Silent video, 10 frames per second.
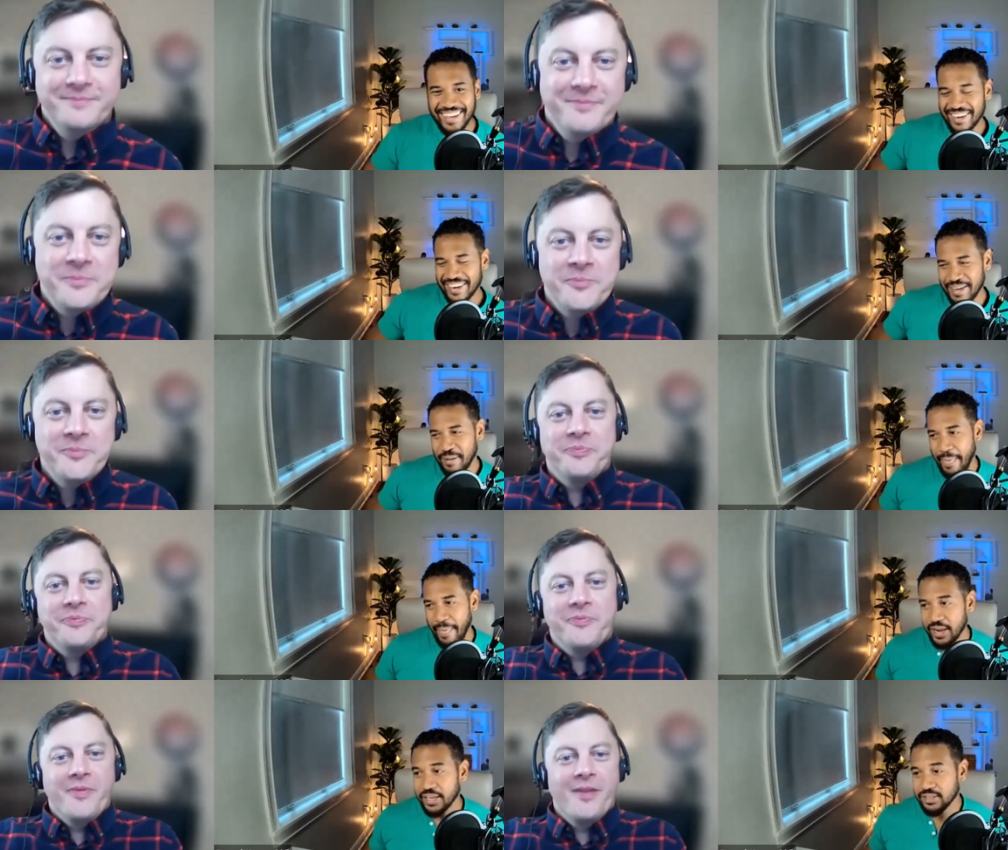Speaker 1: all right.
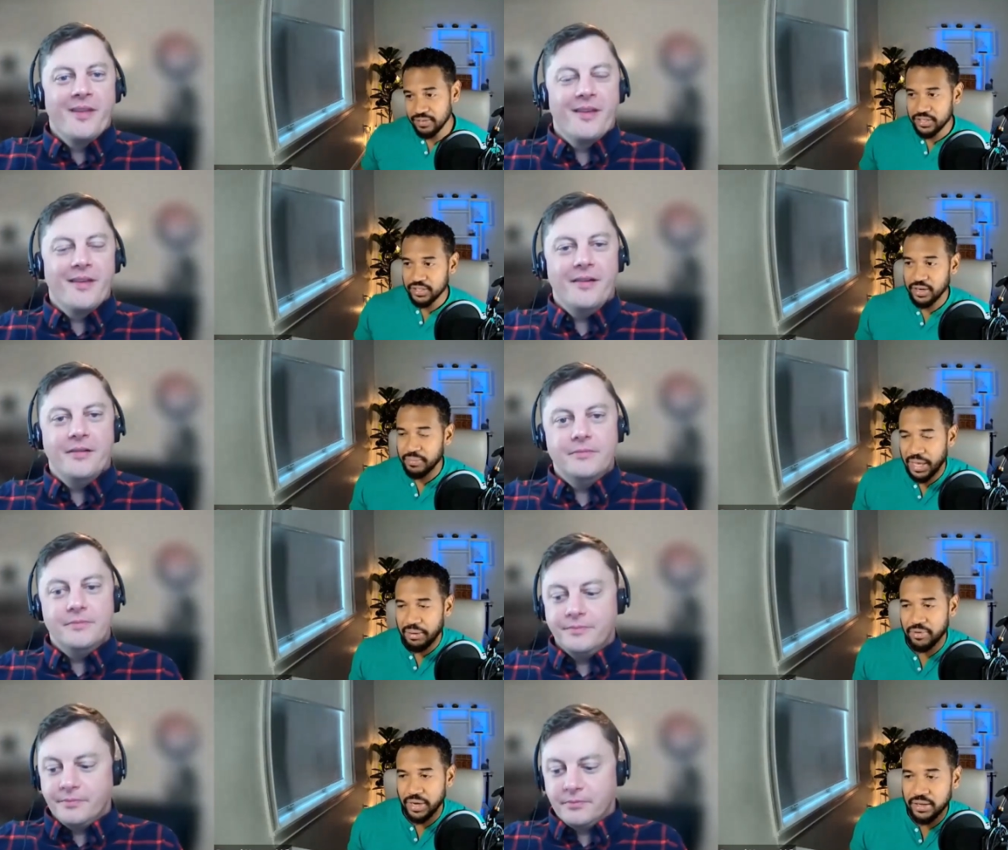And as of this year, it became
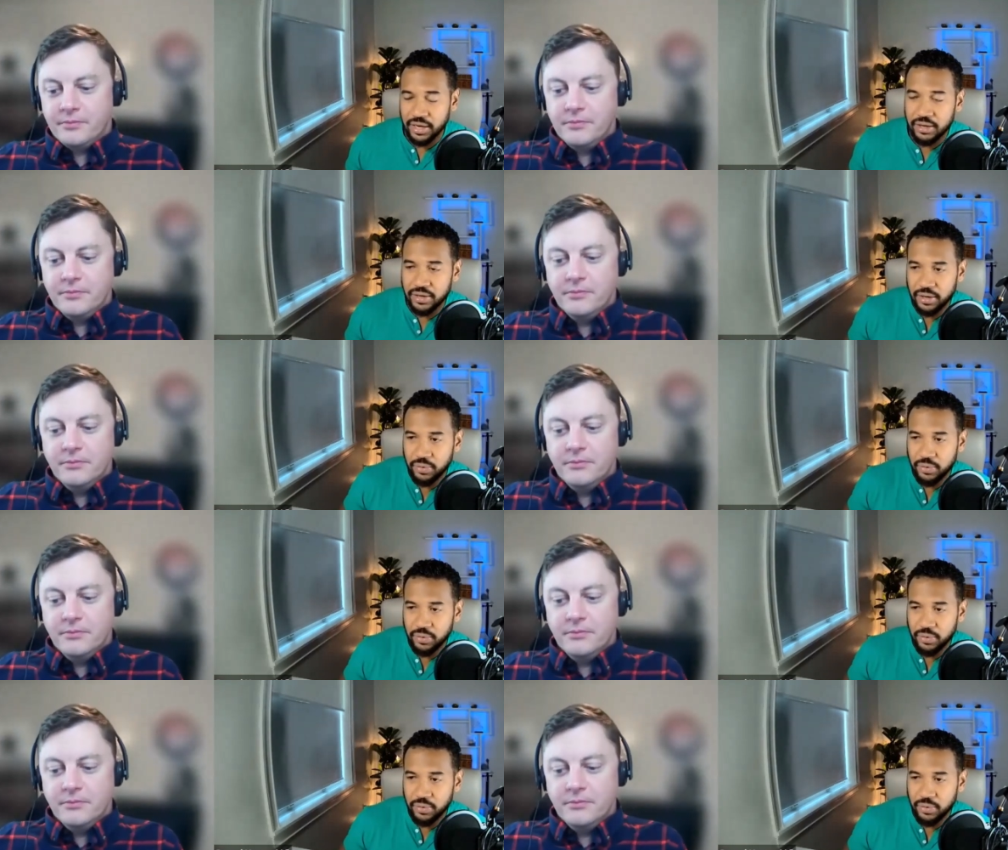reality. I, I